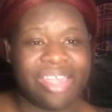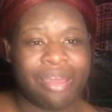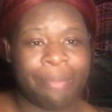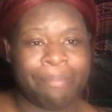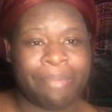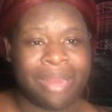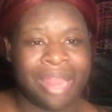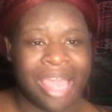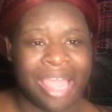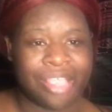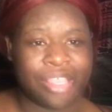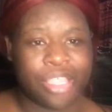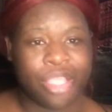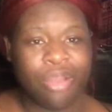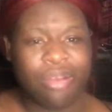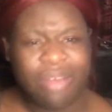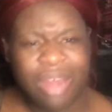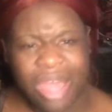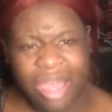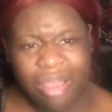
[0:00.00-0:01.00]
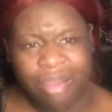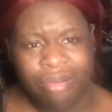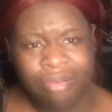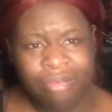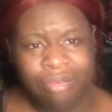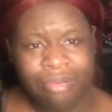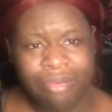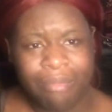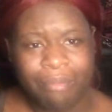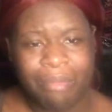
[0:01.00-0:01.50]
be too
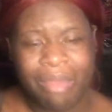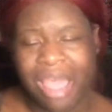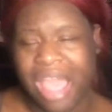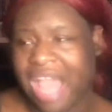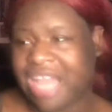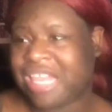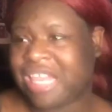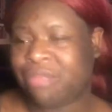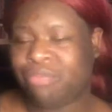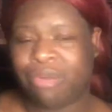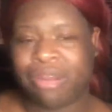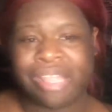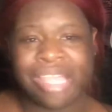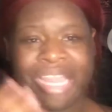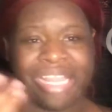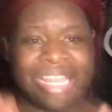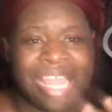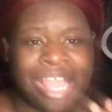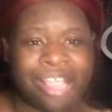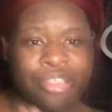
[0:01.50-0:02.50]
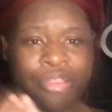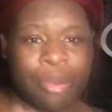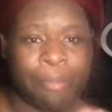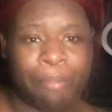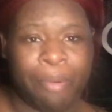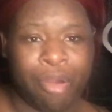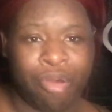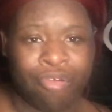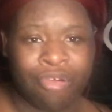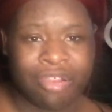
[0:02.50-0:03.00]
long. But I just want to get down to the
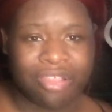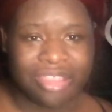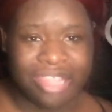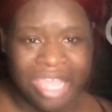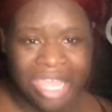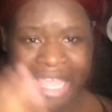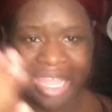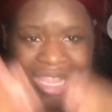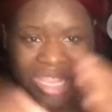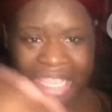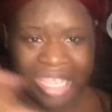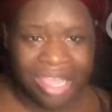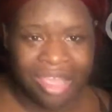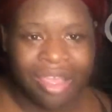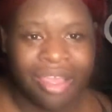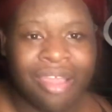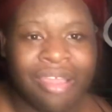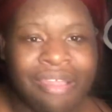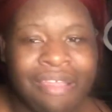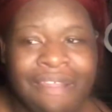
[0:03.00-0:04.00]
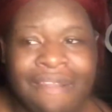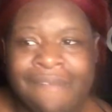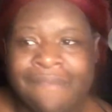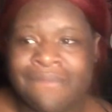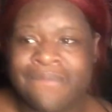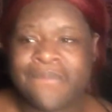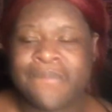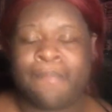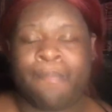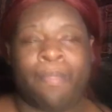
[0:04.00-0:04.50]
points that, yeah.
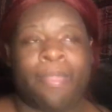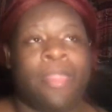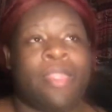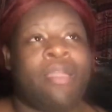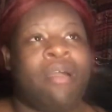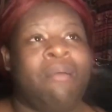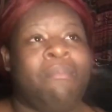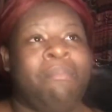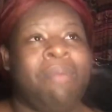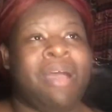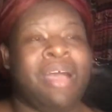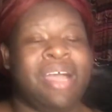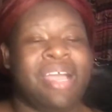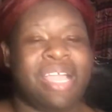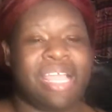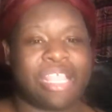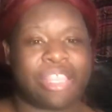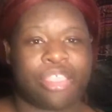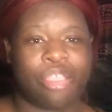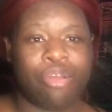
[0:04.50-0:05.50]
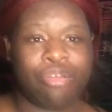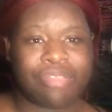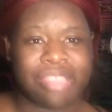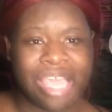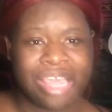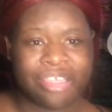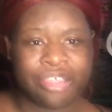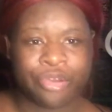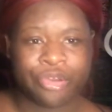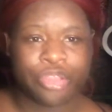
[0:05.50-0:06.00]
But
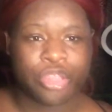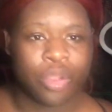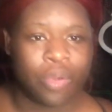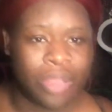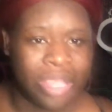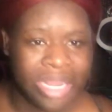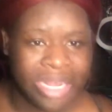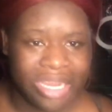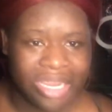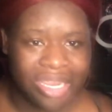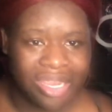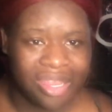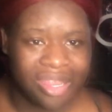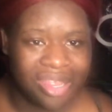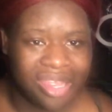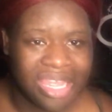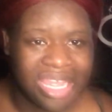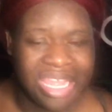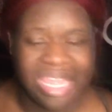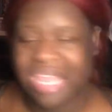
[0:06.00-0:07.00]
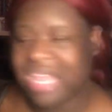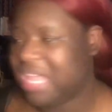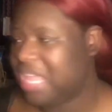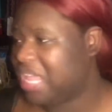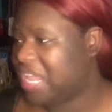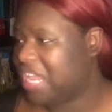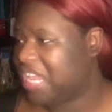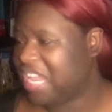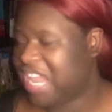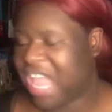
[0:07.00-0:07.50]
2020,
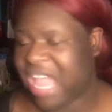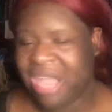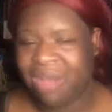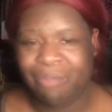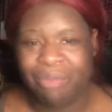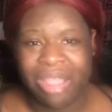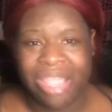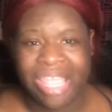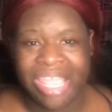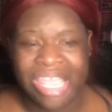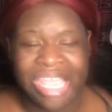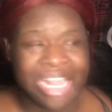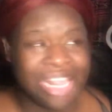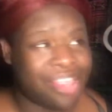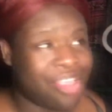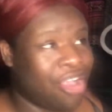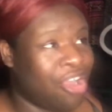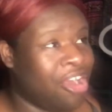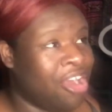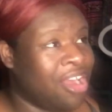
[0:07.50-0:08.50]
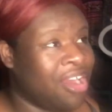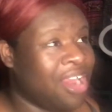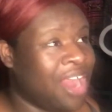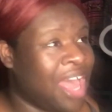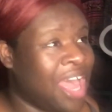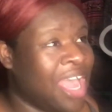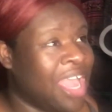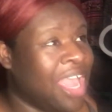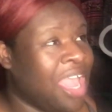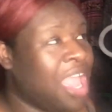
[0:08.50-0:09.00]
then when he started
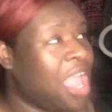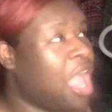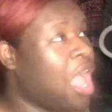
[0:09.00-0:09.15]
like,